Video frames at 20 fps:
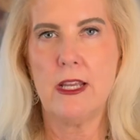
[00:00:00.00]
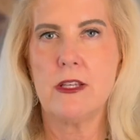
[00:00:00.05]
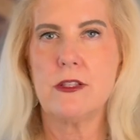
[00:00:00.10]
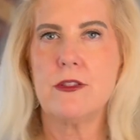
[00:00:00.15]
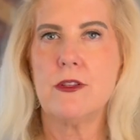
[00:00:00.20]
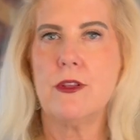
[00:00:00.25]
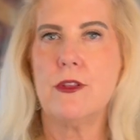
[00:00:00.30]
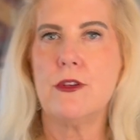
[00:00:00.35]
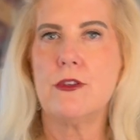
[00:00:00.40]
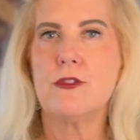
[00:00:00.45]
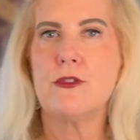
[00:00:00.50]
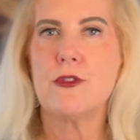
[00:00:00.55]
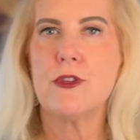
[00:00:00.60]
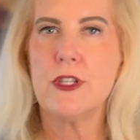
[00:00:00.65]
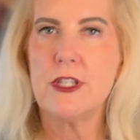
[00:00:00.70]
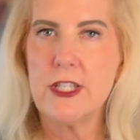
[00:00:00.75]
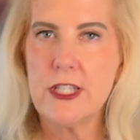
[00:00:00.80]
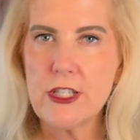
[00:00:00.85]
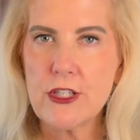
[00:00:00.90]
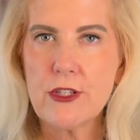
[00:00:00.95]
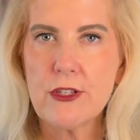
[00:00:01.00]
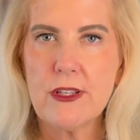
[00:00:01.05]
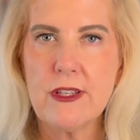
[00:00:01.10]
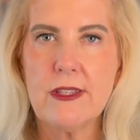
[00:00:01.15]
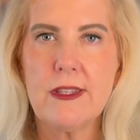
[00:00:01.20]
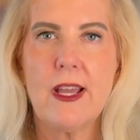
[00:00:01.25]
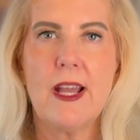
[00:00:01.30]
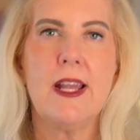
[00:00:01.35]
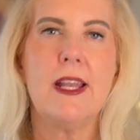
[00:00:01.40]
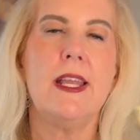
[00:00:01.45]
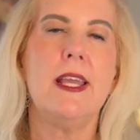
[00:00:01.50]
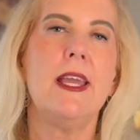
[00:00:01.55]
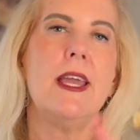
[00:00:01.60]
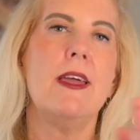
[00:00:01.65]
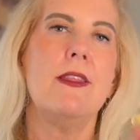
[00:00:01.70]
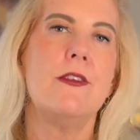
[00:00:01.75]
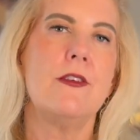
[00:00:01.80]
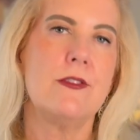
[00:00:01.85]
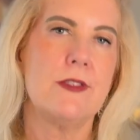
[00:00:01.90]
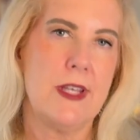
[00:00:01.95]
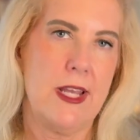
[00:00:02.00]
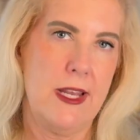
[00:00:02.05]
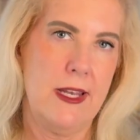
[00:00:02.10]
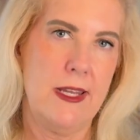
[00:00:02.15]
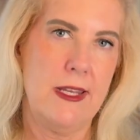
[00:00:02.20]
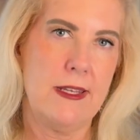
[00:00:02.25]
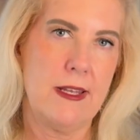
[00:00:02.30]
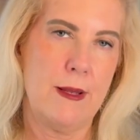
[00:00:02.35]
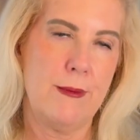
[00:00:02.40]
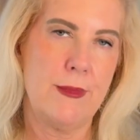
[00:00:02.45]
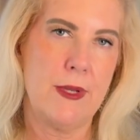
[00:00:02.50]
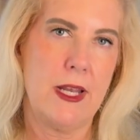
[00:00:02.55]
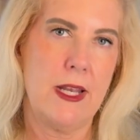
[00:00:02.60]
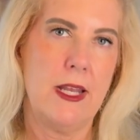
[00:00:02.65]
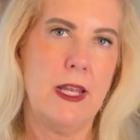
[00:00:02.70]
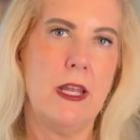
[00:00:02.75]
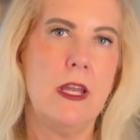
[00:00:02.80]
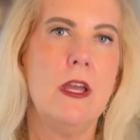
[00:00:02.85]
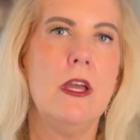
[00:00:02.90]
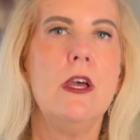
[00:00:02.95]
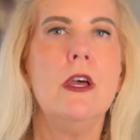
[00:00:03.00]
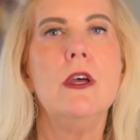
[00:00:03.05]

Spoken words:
So there's traditional dining and there's anytime dining.